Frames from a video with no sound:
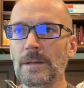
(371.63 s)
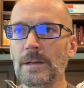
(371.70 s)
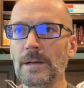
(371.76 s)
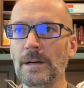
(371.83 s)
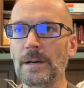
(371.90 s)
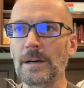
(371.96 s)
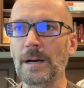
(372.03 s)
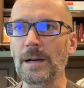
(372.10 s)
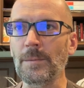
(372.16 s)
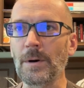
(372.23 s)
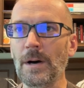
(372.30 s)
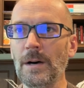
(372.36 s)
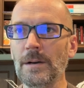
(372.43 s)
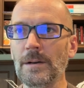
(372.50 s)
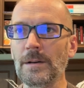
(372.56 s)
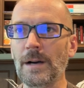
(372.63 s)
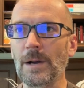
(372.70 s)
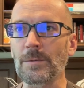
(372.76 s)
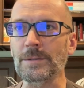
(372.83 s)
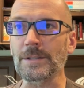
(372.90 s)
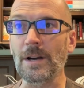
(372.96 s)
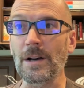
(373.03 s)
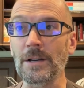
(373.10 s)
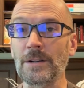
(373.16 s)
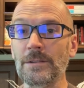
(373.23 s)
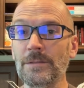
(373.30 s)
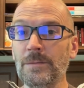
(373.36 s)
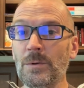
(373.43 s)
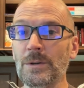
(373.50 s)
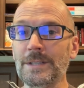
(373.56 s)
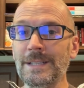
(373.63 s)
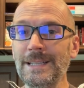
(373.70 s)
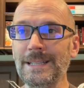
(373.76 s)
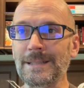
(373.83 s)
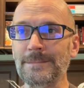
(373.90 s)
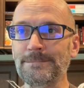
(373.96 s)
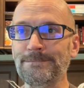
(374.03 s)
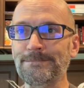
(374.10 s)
Uh, I was one hundred fourteen.